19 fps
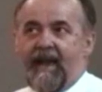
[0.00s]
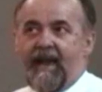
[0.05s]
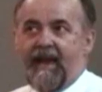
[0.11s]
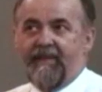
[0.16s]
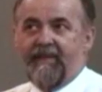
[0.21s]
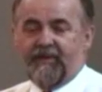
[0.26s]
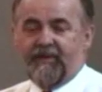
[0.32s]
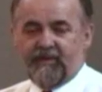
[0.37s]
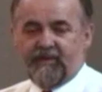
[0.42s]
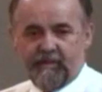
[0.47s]

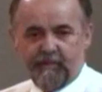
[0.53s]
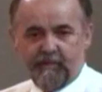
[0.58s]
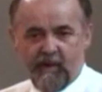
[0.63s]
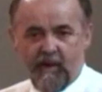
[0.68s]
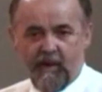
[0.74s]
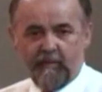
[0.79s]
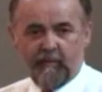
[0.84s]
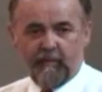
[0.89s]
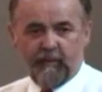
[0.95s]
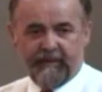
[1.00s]
And there's a
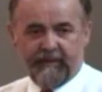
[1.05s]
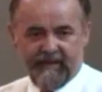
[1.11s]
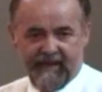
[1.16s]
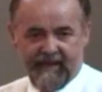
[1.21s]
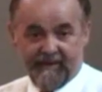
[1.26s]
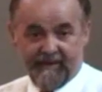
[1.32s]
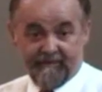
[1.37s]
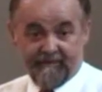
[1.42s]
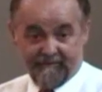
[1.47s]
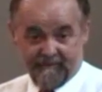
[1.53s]
problem with
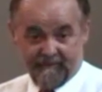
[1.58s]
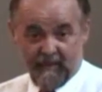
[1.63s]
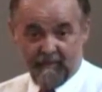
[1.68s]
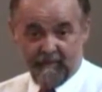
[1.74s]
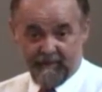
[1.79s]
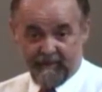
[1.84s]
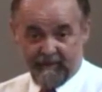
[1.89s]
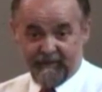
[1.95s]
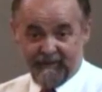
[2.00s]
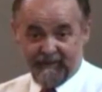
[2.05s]
that,
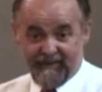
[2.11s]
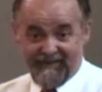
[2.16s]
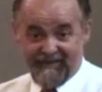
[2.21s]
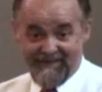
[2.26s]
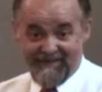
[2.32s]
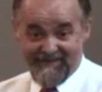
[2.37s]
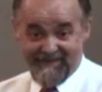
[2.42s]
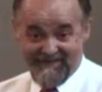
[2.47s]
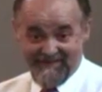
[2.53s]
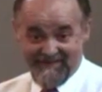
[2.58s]
apparently.
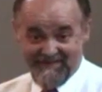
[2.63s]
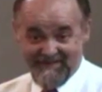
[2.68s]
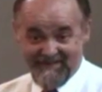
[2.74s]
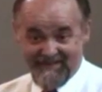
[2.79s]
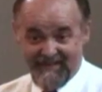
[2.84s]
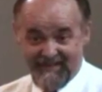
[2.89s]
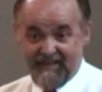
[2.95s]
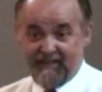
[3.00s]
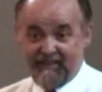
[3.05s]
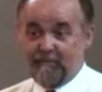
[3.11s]

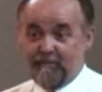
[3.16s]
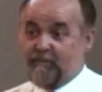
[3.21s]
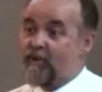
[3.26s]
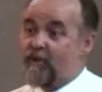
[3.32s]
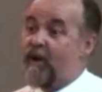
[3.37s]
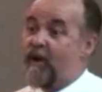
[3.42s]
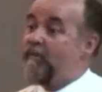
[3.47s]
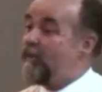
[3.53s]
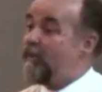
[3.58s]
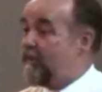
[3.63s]
And the
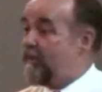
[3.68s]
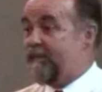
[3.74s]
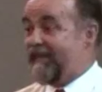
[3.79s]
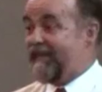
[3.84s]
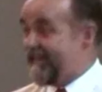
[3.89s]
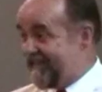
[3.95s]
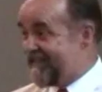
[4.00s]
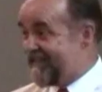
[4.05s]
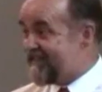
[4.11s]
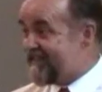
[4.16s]
problem
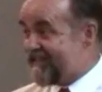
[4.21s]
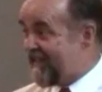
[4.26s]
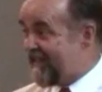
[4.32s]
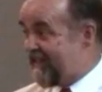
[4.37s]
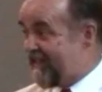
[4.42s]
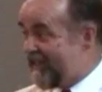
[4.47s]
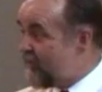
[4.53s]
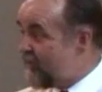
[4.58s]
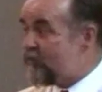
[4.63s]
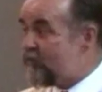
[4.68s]
is
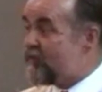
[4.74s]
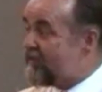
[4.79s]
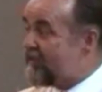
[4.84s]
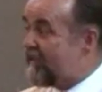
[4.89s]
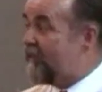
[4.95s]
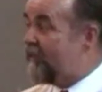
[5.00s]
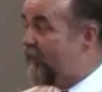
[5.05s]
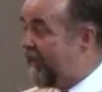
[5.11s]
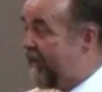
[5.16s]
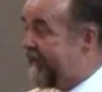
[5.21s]
an
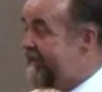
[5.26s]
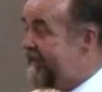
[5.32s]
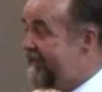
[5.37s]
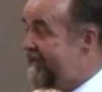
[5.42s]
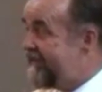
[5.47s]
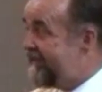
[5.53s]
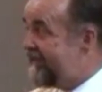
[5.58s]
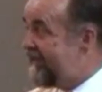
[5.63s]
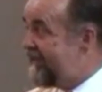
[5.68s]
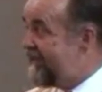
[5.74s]
interesting one,
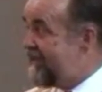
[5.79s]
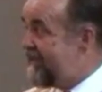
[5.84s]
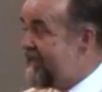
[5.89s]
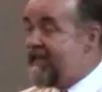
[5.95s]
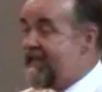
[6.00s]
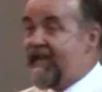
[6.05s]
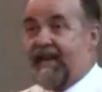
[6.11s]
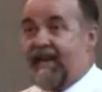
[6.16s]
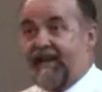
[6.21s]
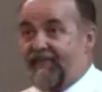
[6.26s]

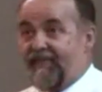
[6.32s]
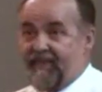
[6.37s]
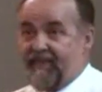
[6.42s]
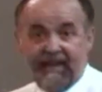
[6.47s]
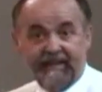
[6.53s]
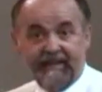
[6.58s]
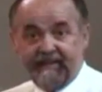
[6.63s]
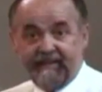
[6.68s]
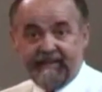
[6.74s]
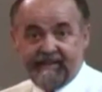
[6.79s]
and
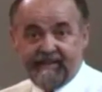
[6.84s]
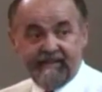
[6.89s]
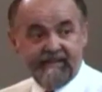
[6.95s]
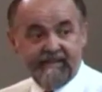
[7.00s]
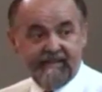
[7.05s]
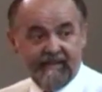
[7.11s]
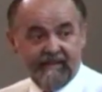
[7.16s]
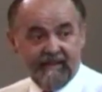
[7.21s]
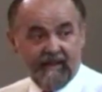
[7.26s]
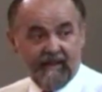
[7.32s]
that
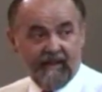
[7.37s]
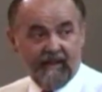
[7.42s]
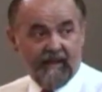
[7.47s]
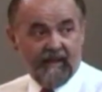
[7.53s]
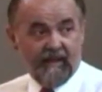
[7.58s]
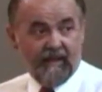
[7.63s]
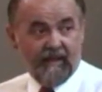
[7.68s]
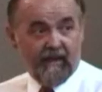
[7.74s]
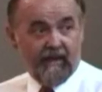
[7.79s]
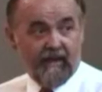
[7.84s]
is
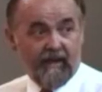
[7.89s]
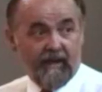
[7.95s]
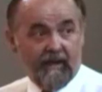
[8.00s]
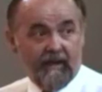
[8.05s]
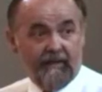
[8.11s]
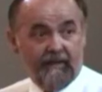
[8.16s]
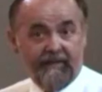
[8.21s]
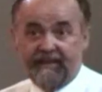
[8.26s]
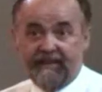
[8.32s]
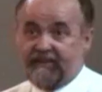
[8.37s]

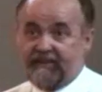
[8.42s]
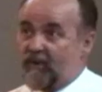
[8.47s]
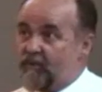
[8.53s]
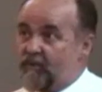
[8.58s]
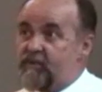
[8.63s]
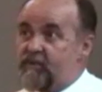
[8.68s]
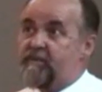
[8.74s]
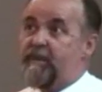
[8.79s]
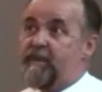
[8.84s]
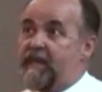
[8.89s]
that
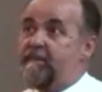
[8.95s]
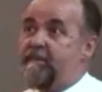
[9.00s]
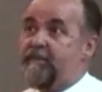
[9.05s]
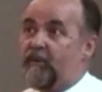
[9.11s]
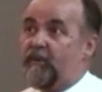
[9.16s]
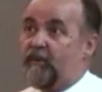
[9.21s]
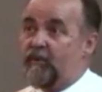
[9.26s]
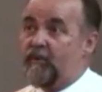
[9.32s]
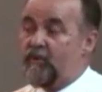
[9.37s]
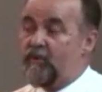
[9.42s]
those
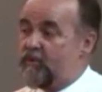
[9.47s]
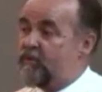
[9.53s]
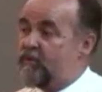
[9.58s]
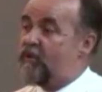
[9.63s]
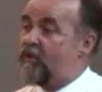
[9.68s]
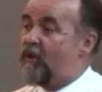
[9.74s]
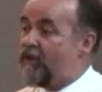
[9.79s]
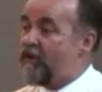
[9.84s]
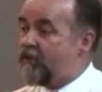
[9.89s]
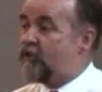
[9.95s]
people who
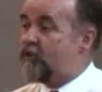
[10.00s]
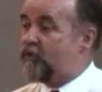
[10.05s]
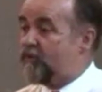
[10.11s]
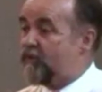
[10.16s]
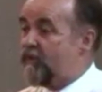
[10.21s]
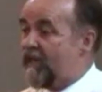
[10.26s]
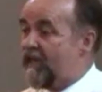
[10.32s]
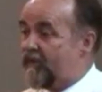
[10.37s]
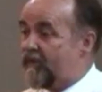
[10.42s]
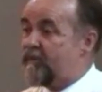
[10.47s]
taught
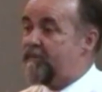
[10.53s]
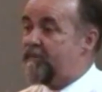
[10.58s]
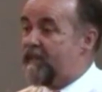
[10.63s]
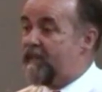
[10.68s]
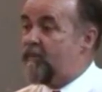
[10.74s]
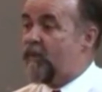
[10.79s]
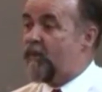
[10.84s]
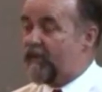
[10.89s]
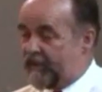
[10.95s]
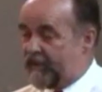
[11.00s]
you how to be
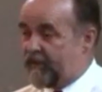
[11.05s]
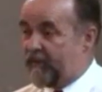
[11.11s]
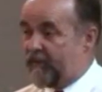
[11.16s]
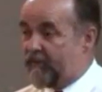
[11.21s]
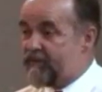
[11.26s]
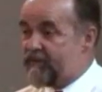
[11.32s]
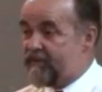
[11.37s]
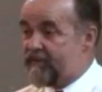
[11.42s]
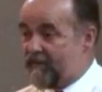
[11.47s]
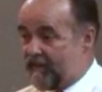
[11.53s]
one of
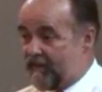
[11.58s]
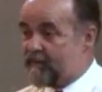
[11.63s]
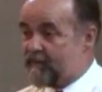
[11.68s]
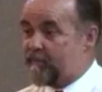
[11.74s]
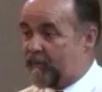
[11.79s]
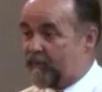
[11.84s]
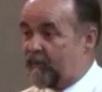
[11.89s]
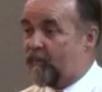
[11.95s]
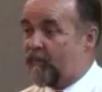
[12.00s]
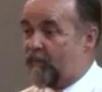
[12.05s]
those,
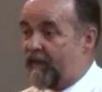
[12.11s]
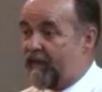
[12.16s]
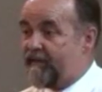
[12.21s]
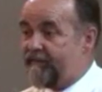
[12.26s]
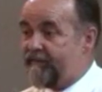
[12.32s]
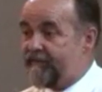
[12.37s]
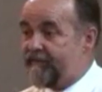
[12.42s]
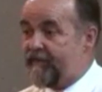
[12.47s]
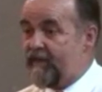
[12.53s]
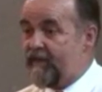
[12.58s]
husband or
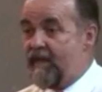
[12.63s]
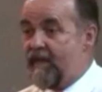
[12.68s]
wife,